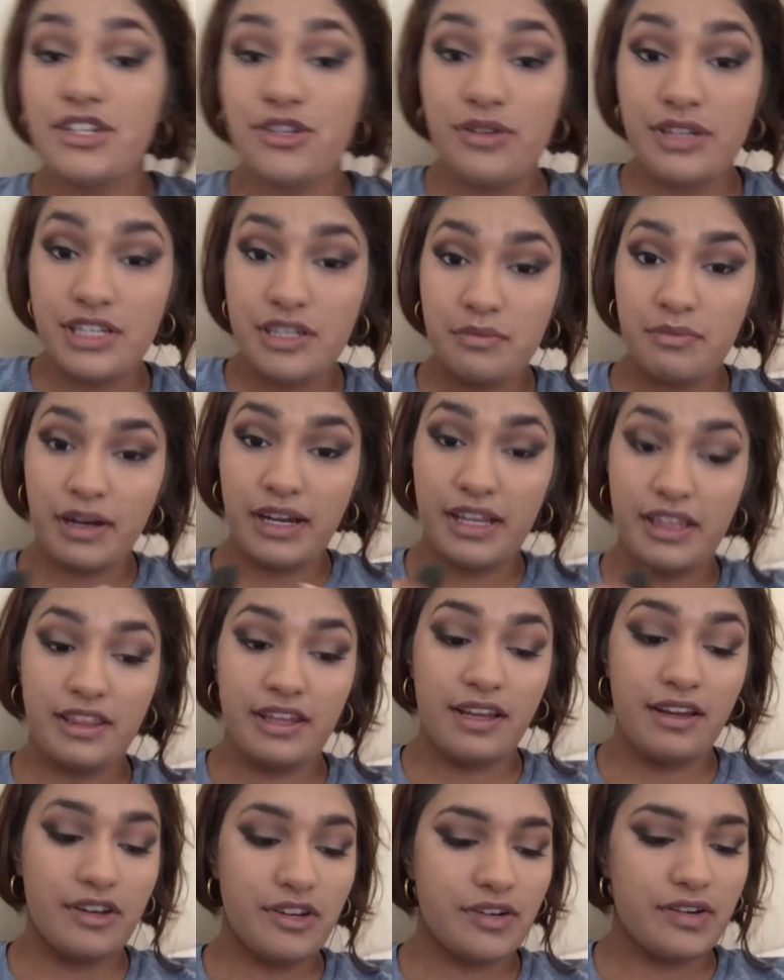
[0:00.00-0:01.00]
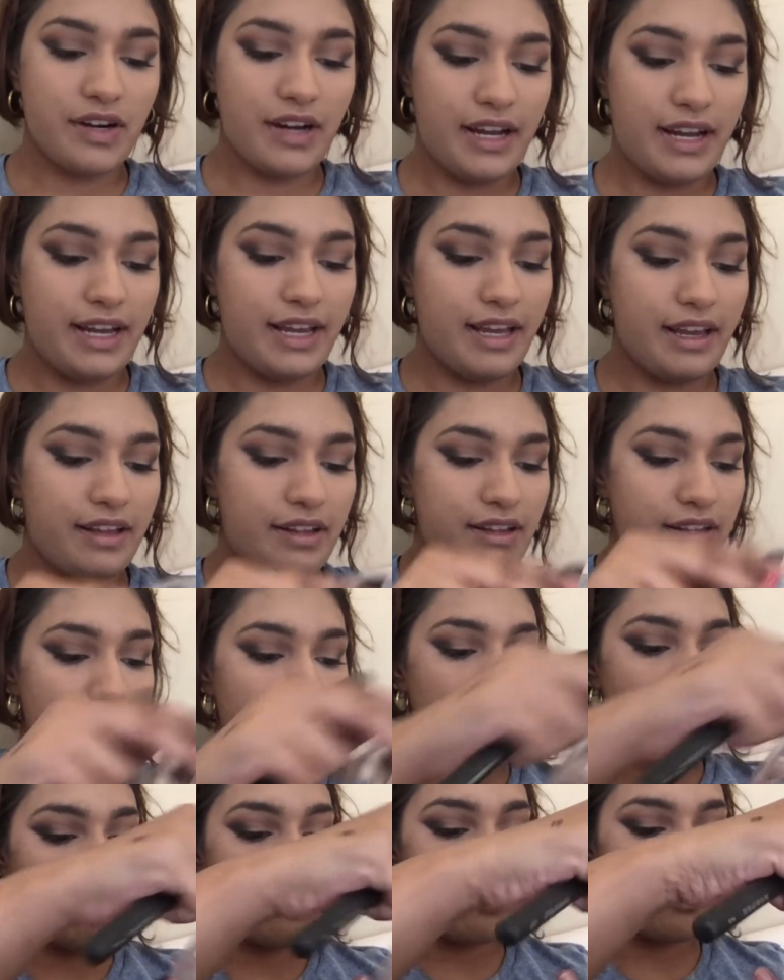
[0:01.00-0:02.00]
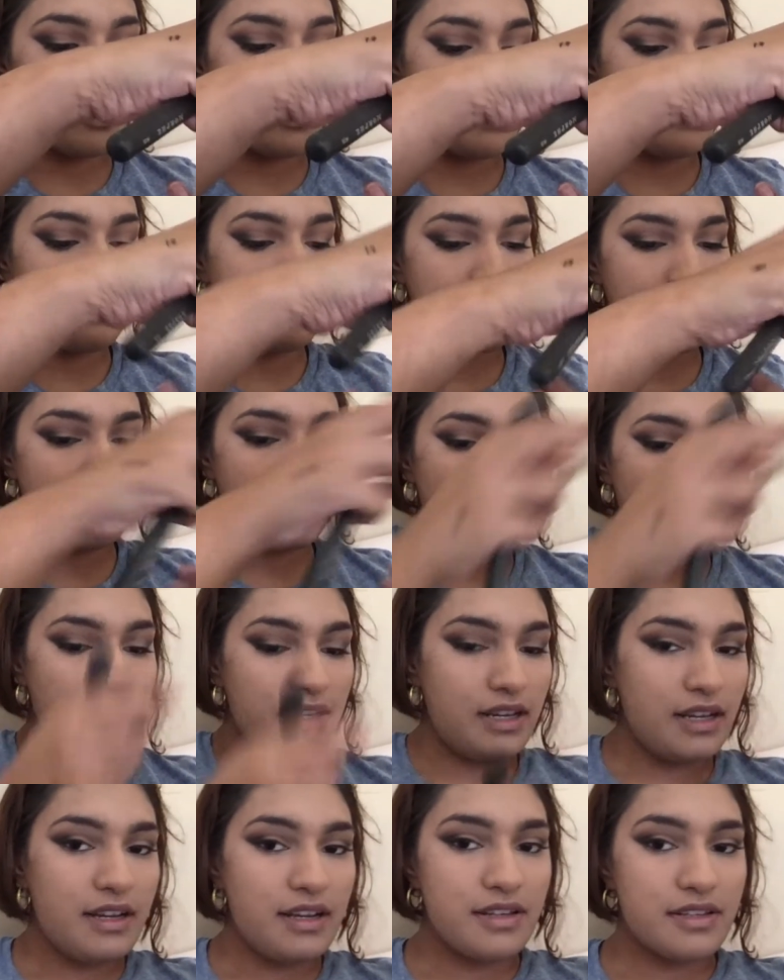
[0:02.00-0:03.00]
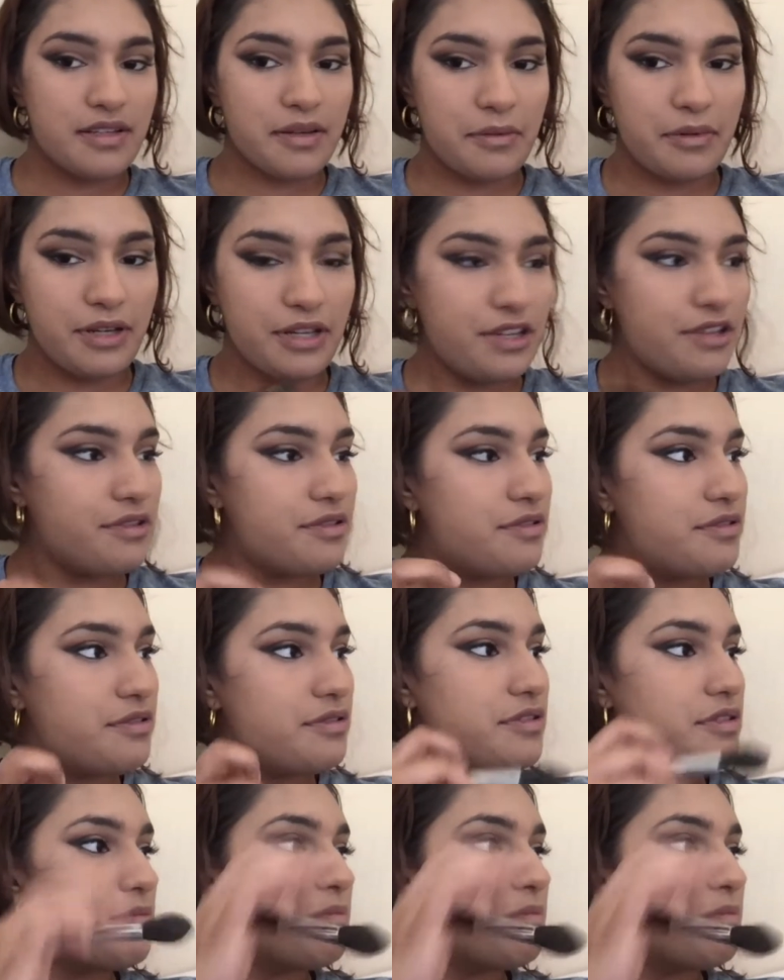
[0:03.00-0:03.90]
do need to brighten the under eye a little more. I'm going to use